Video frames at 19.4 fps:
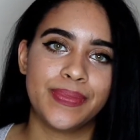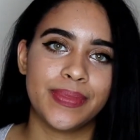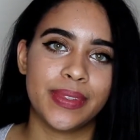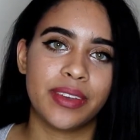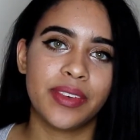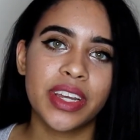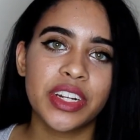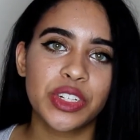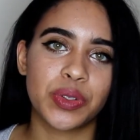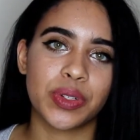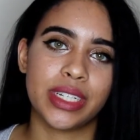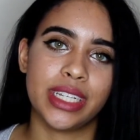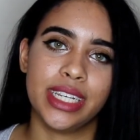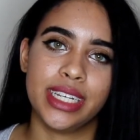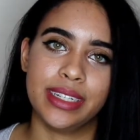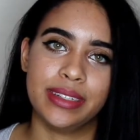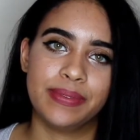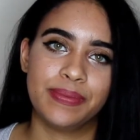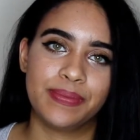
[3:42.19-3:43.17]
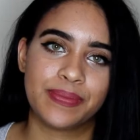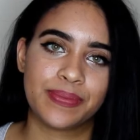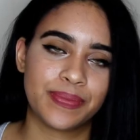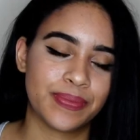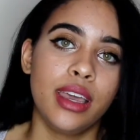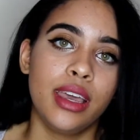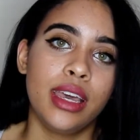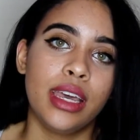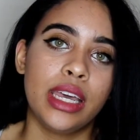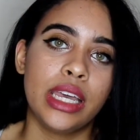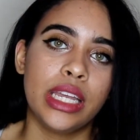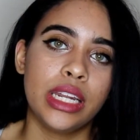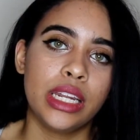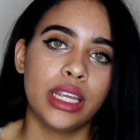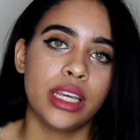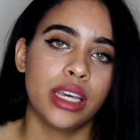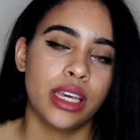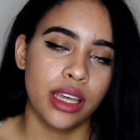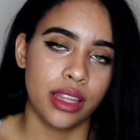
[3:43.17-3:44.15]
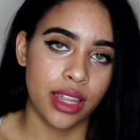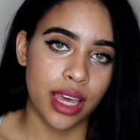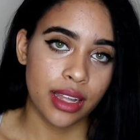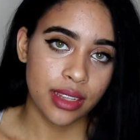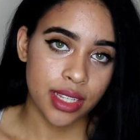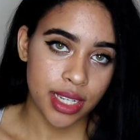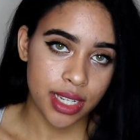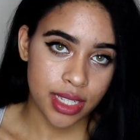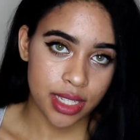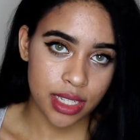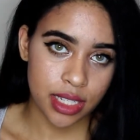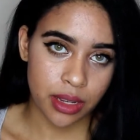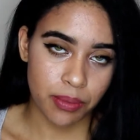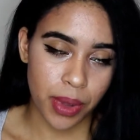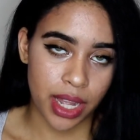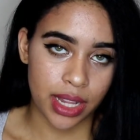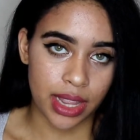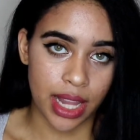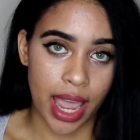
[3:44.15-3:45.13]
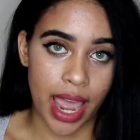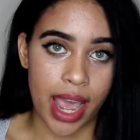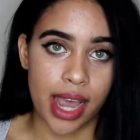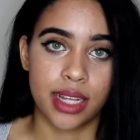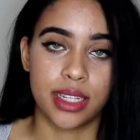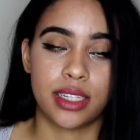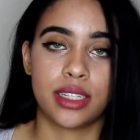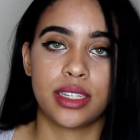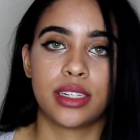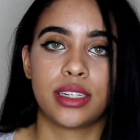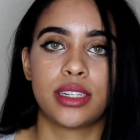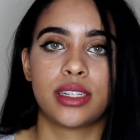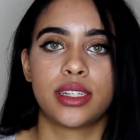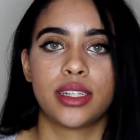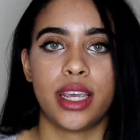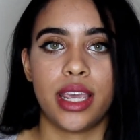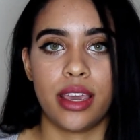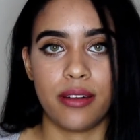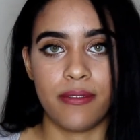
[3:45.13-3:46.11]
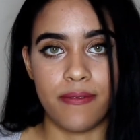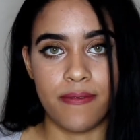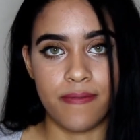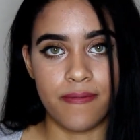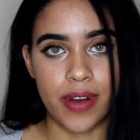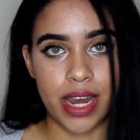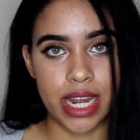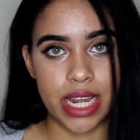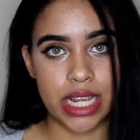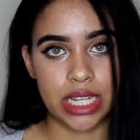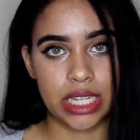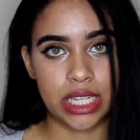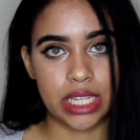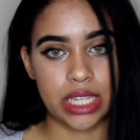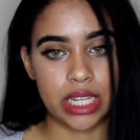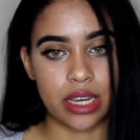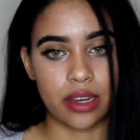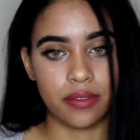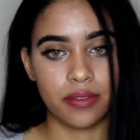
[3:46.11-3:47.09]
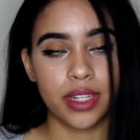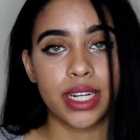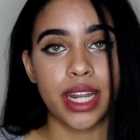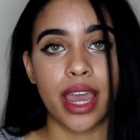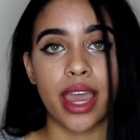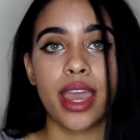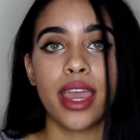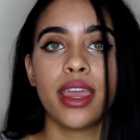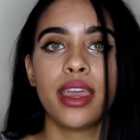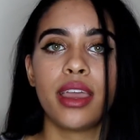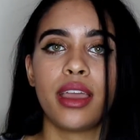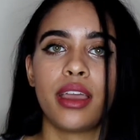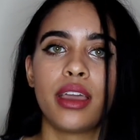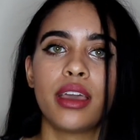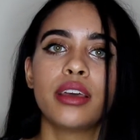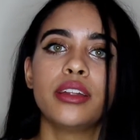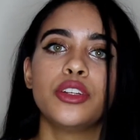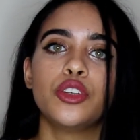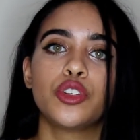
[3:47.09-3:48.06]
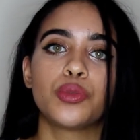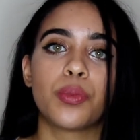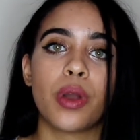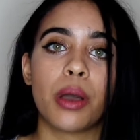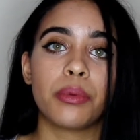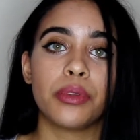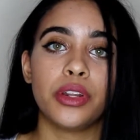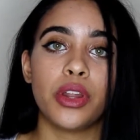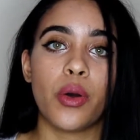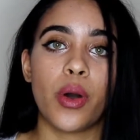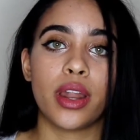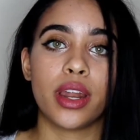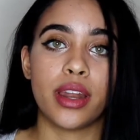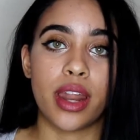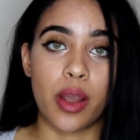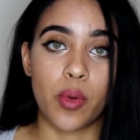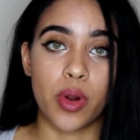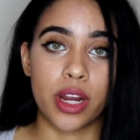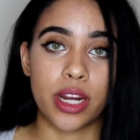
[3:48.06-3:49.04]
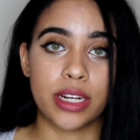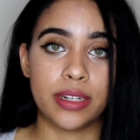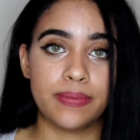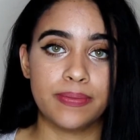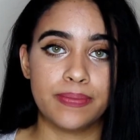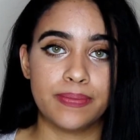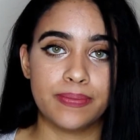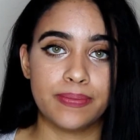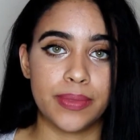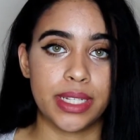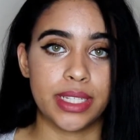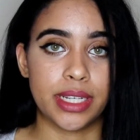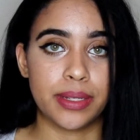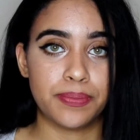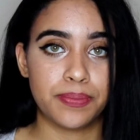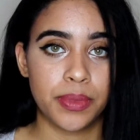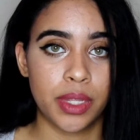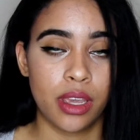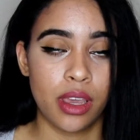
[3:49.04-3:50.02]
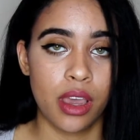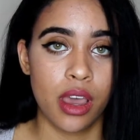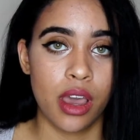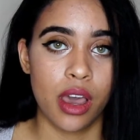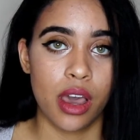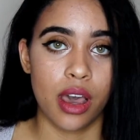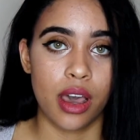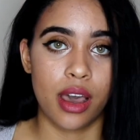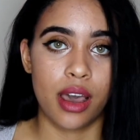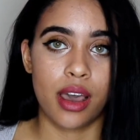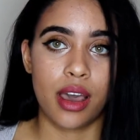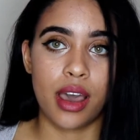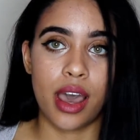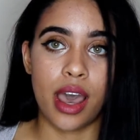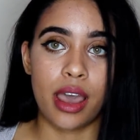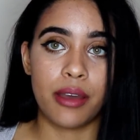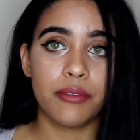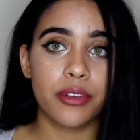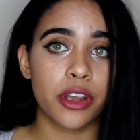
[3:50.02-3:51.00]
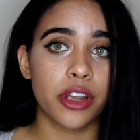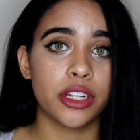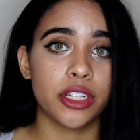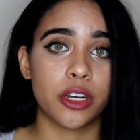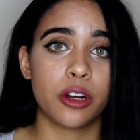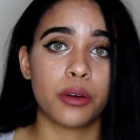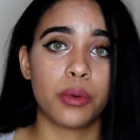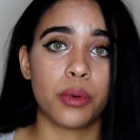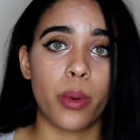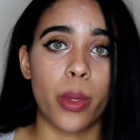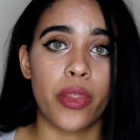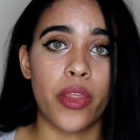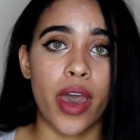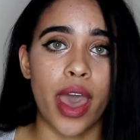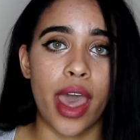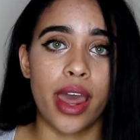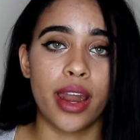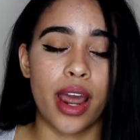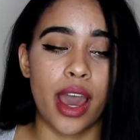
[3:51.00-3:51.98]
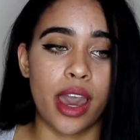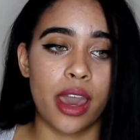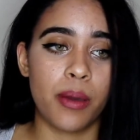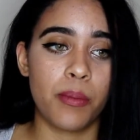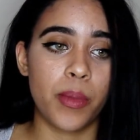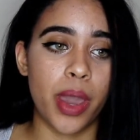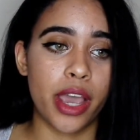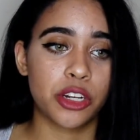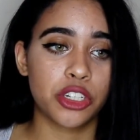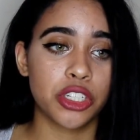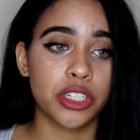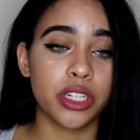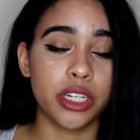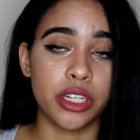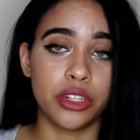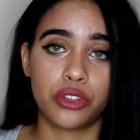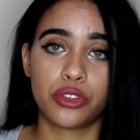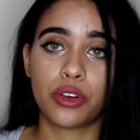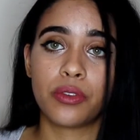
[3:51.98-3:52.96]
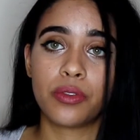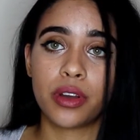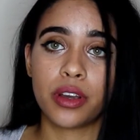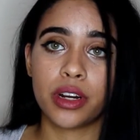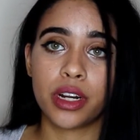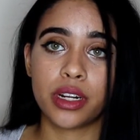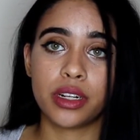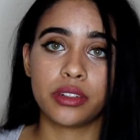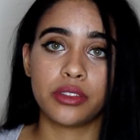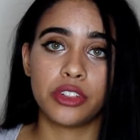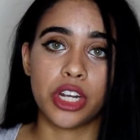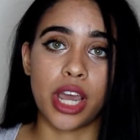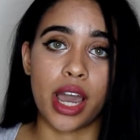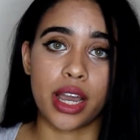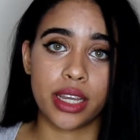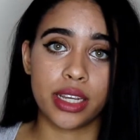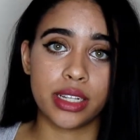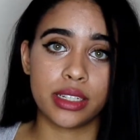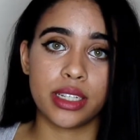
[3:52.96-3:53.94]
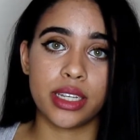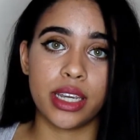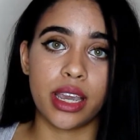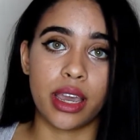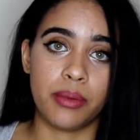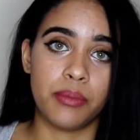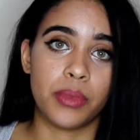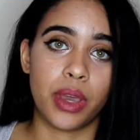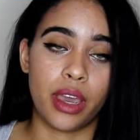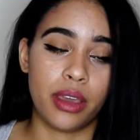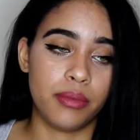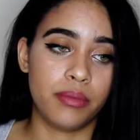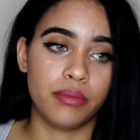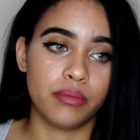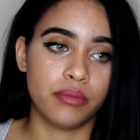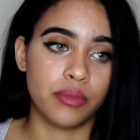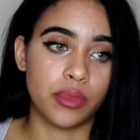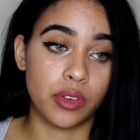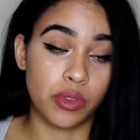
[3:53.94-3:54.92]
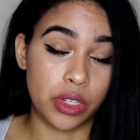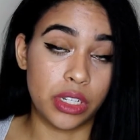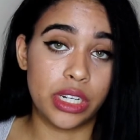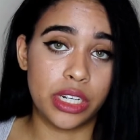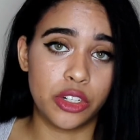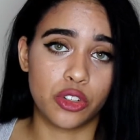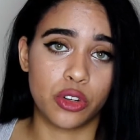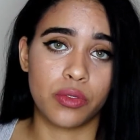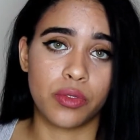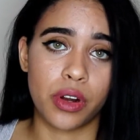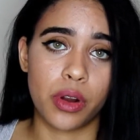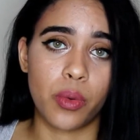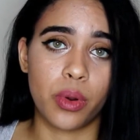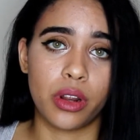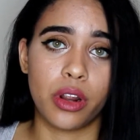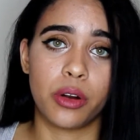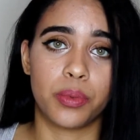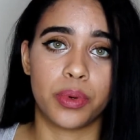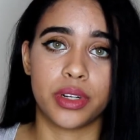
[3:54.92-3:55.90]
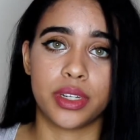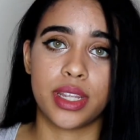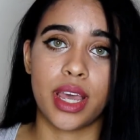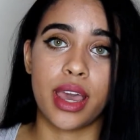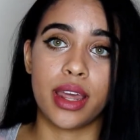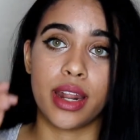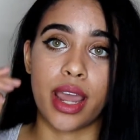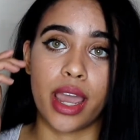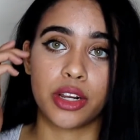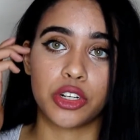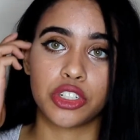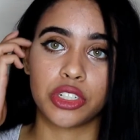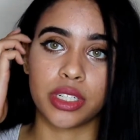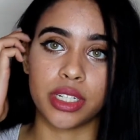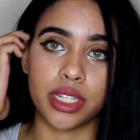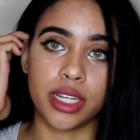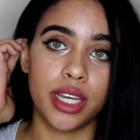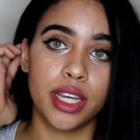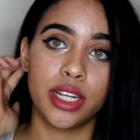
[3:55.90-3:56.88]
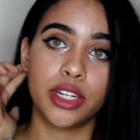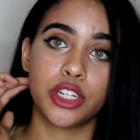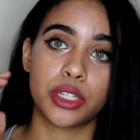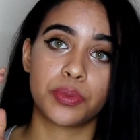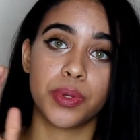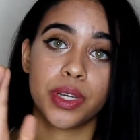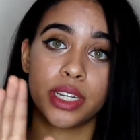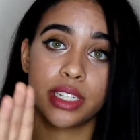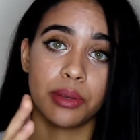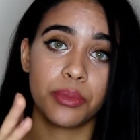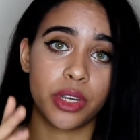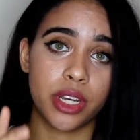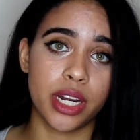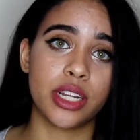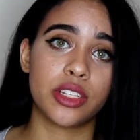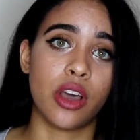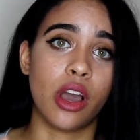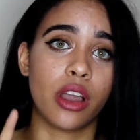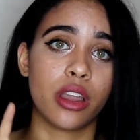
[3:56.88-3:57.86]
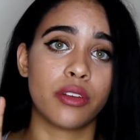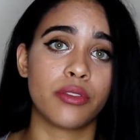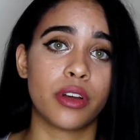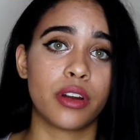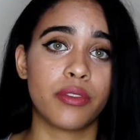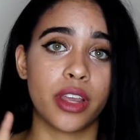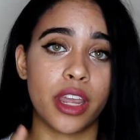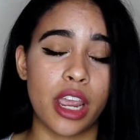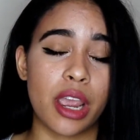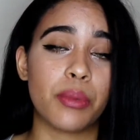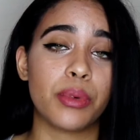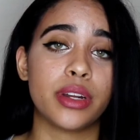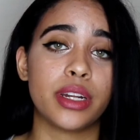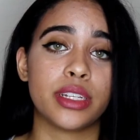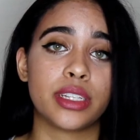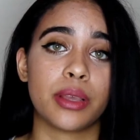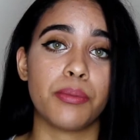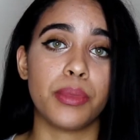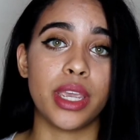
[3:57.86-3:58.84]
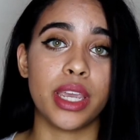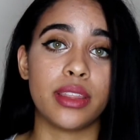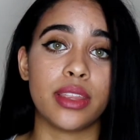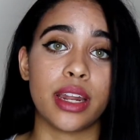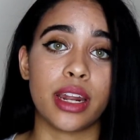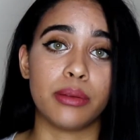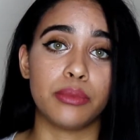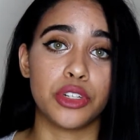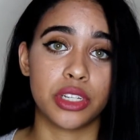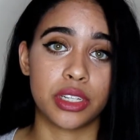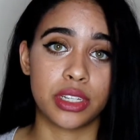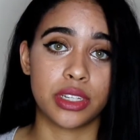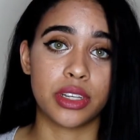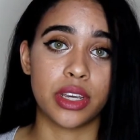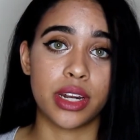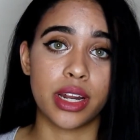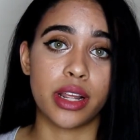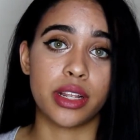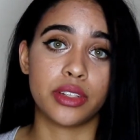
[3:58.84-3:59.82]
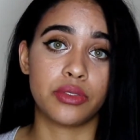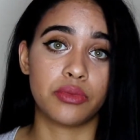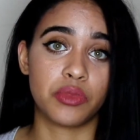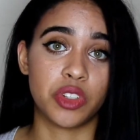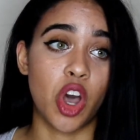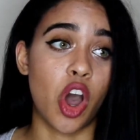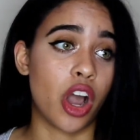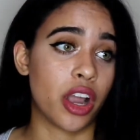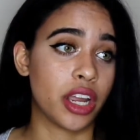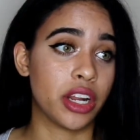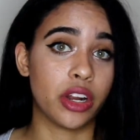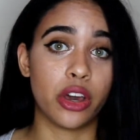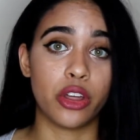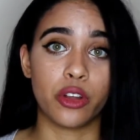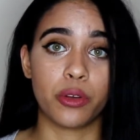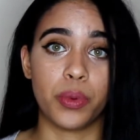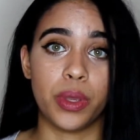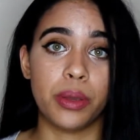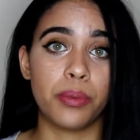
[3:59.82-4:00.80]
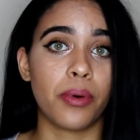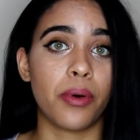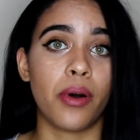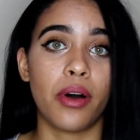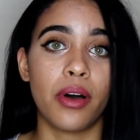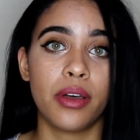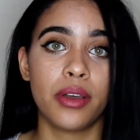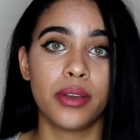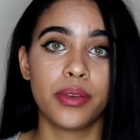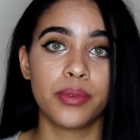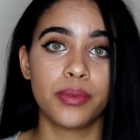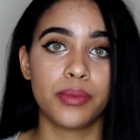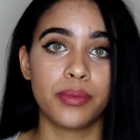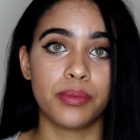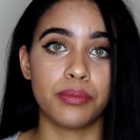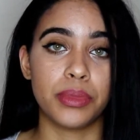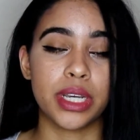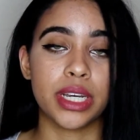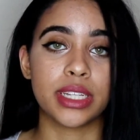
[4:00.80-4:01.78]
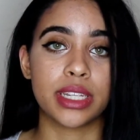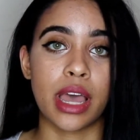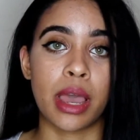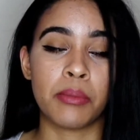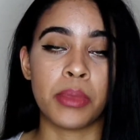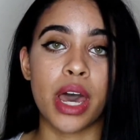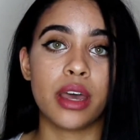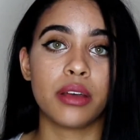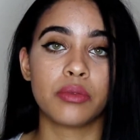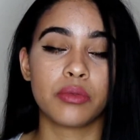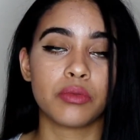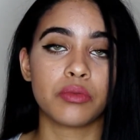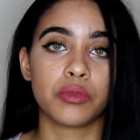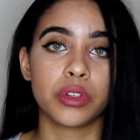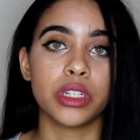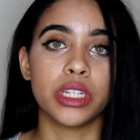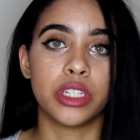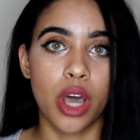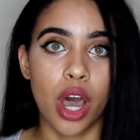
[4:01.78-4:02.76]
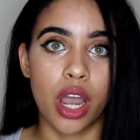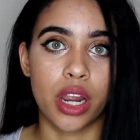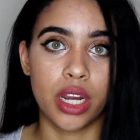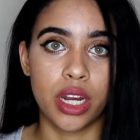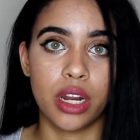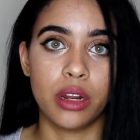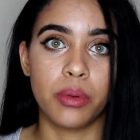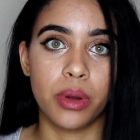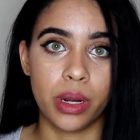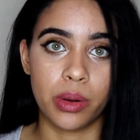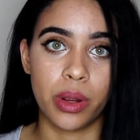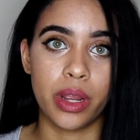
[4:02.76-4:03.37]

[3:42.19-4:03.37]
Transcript: eventually. And that leads to my last advice of the day, and you should probably know how to network. That's it. I'm very terrible with that. I'm actually introverted, shockingly. I'm an introvert 100% actually. Just because I'm good at talking in front of a camera doesn't mean that I'm just as good at talking to other people, because I'm not really talking to anybody